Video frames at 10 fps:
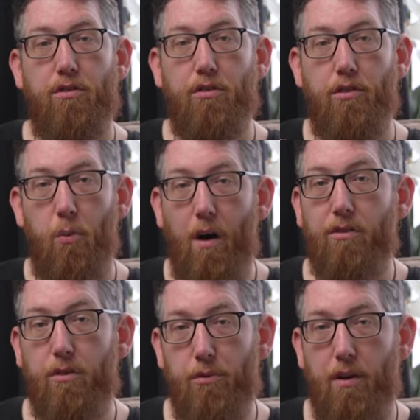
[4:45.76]
those who
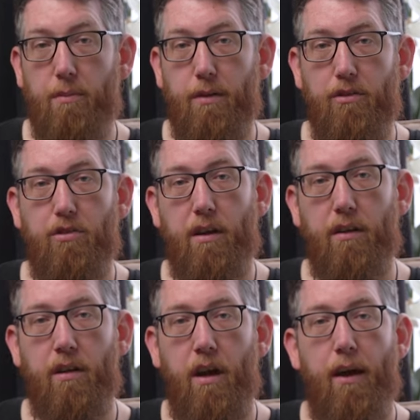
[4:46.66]
aren't subscribed to the
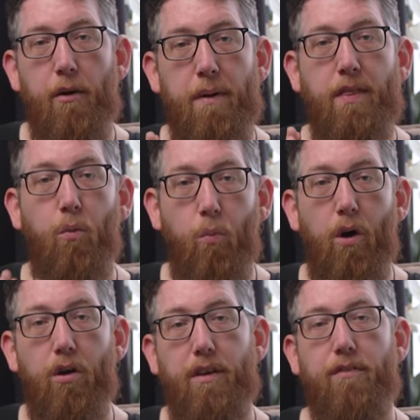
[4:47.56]
channel, it would mean the
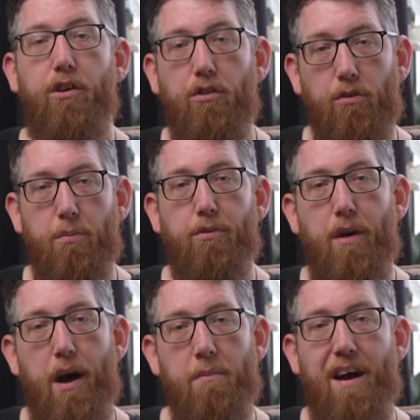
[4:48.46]
world if you could
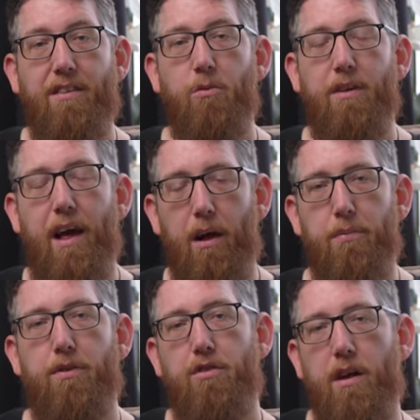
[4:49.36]
subscribe, as it would
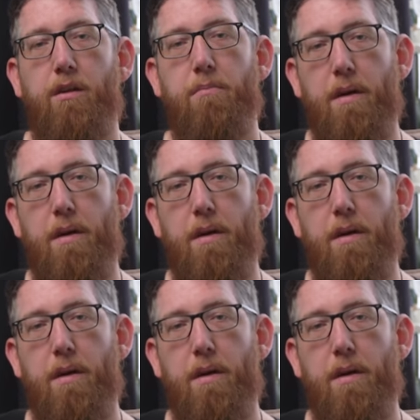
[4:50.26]
help the channel